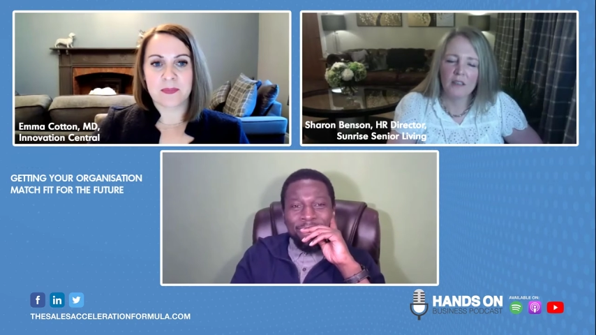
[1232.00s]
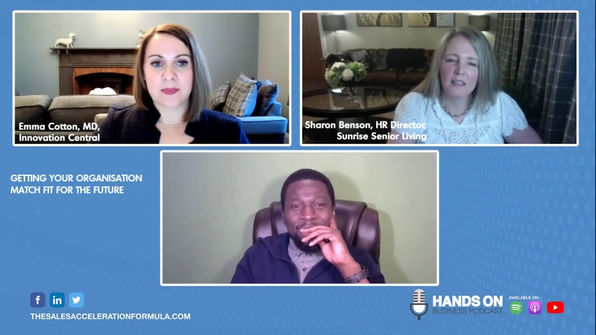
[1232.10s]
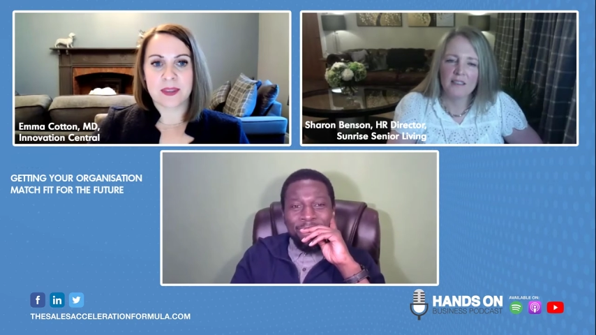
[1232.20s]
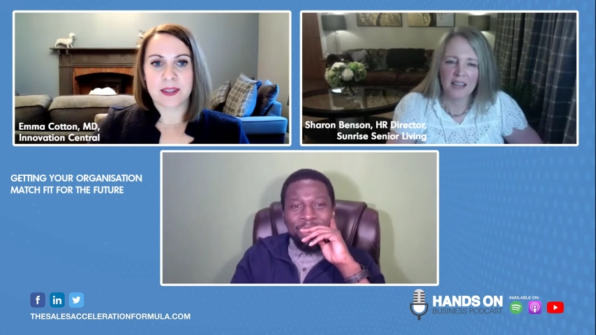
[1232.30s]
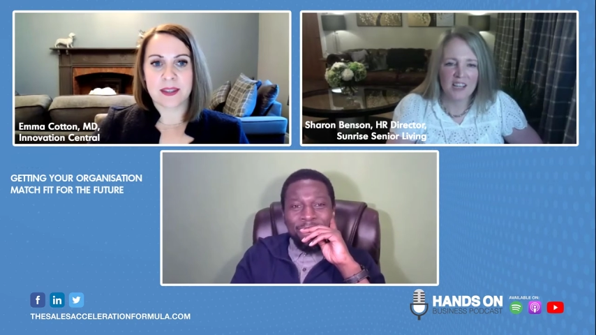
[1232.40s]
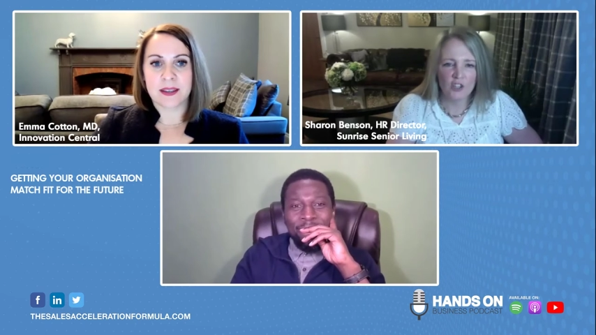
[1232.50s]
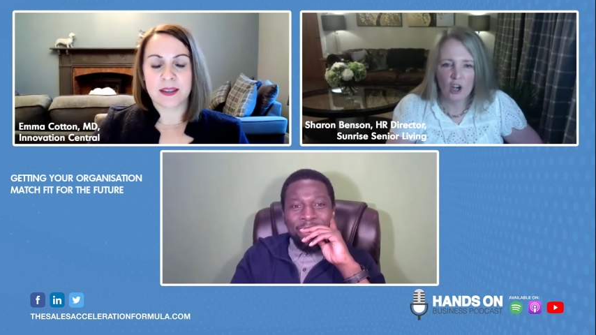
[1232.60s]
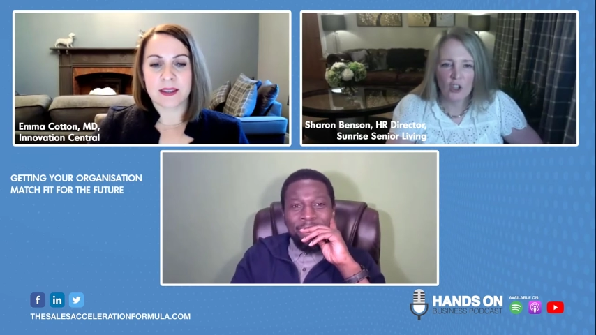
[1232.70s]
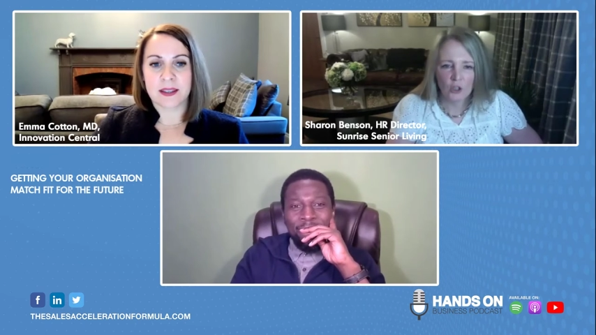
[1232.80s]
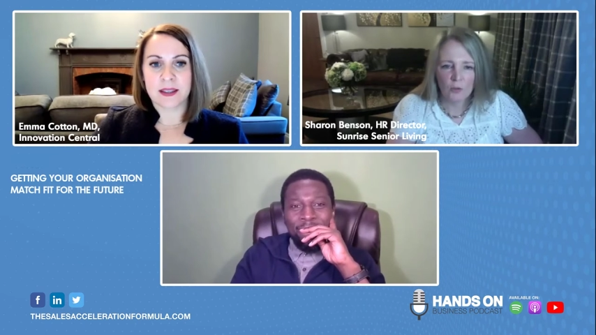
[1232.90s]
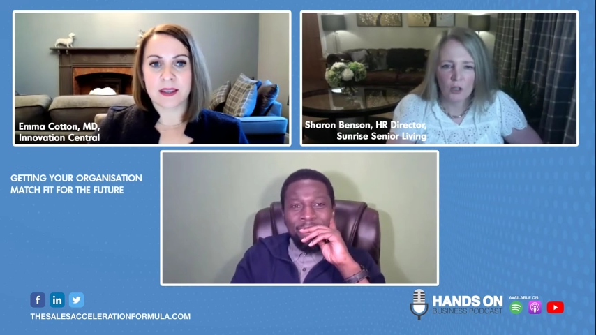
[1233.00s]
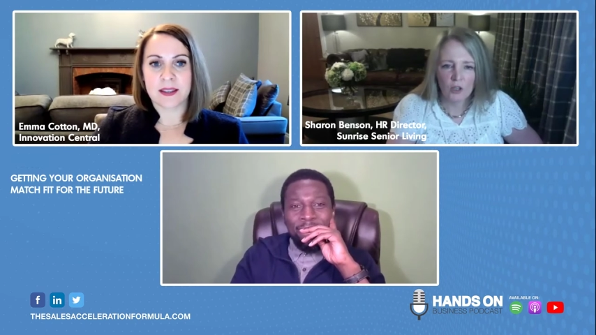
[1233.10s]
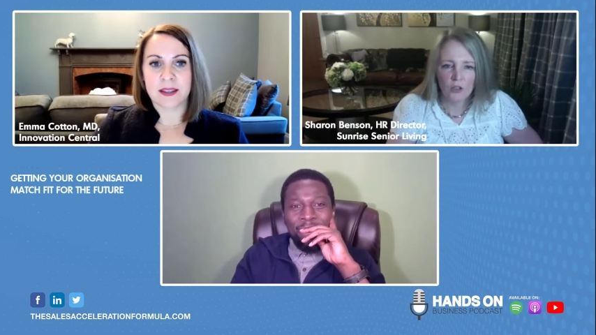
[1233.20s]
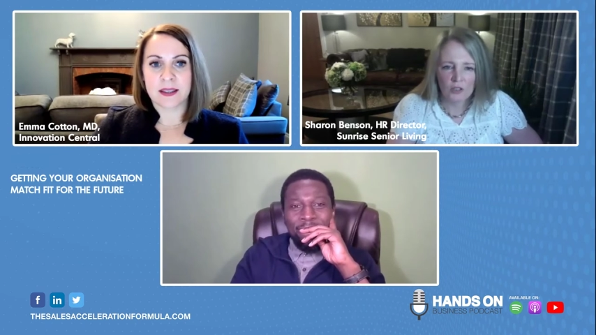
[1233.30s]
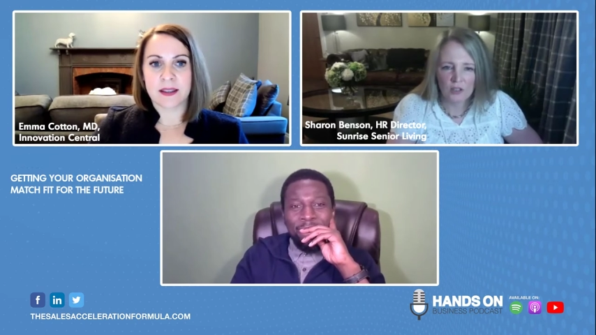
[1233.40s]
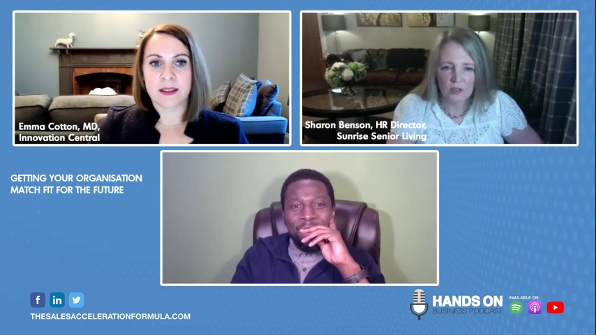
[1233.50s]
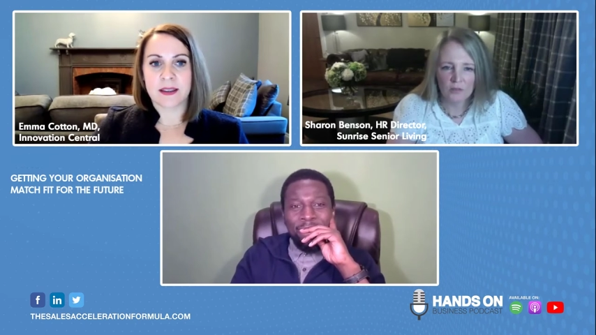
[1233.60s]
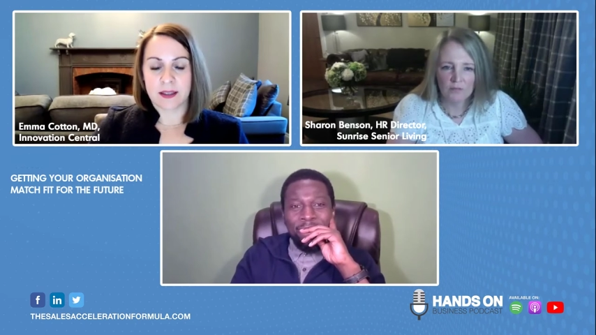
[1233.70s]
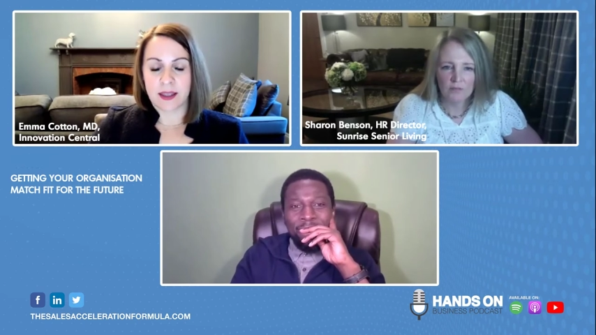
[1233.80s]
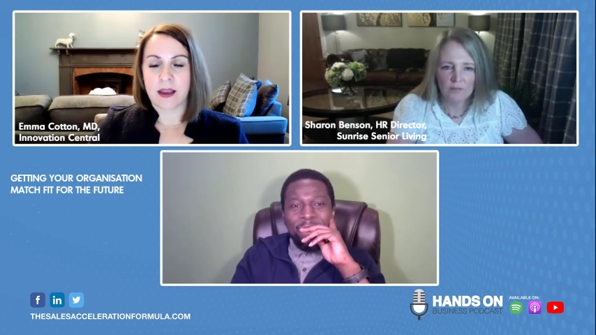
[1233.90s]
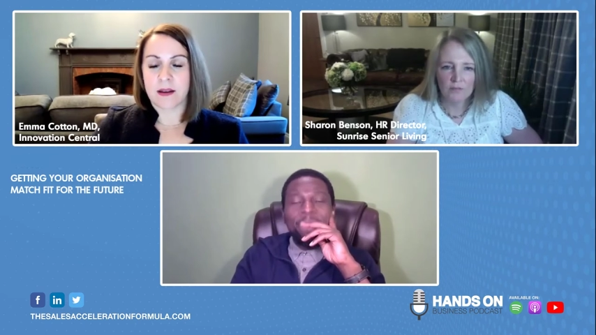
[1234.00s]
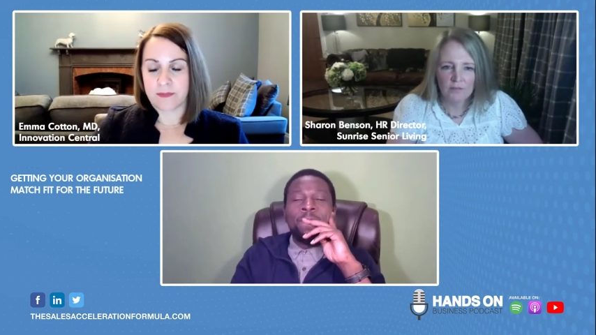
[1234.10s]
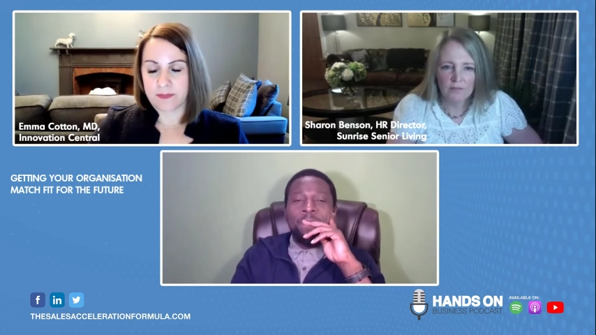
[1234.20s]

Speaker 1: is HR doing it on its own. Yeah.